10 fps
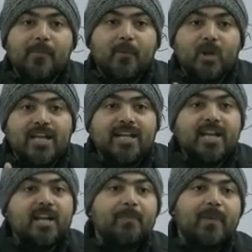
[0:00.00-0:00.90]

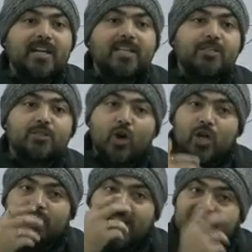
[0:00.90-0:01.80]
political parties or
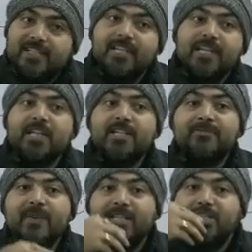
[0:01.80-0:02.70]
the executive
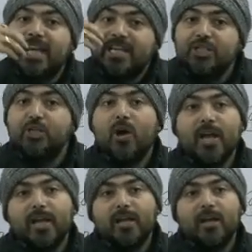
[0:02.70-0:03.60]
may
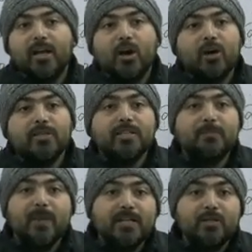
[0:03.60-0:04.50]
enjoy on this
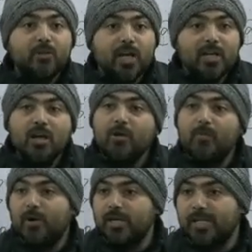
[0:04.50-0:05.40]
particular
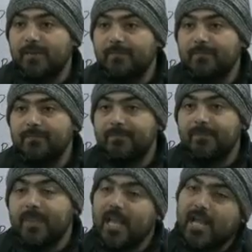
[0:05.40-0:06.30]
body,
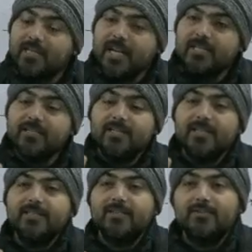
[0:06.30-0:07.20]
and that is the
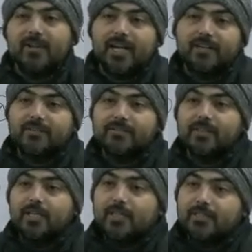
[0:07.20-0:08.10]
reason why.
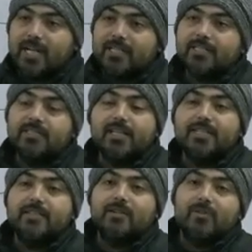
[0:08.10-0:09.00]
That is the
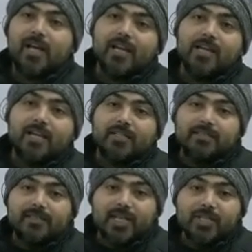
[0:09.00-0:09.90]
reason why
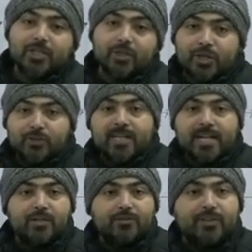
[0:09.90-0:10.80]
such, you
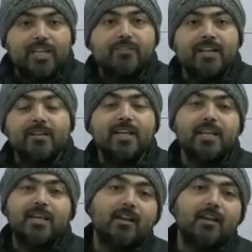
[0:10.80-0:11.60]
tend to frequently hear